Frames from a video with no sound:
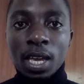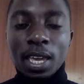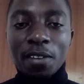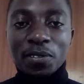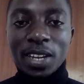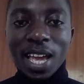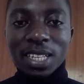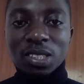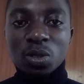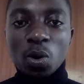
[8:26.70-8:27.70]
If there
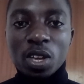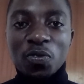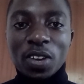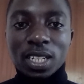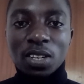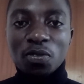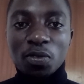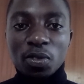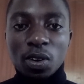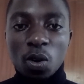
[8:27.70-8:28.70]
is no effective
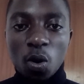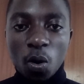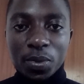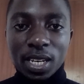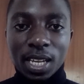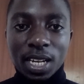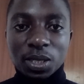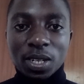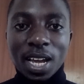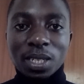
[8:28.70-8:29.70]

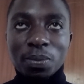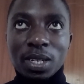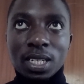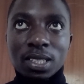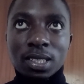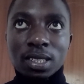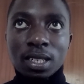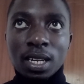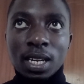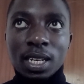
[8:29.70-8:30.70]
communication, that means
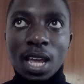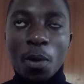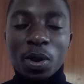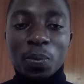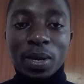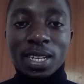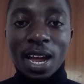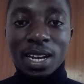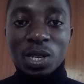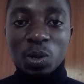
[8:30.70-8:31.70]
there will be
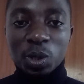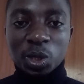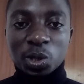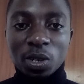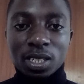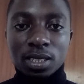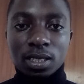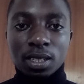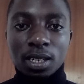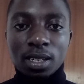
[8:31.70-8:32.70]
dilution.
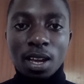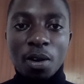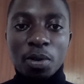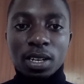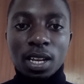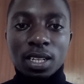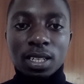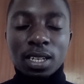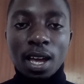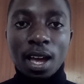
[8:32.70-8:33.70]

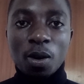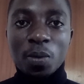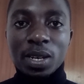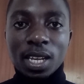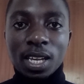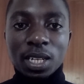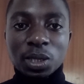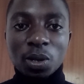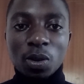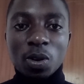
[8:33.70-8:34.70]
The
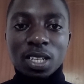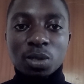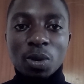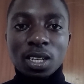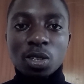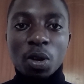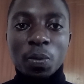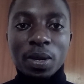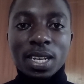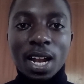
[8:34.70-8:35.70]
communication or the strategy will
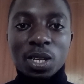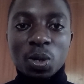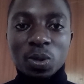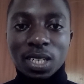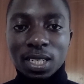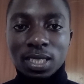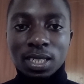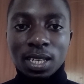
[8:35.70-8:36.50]
be diluted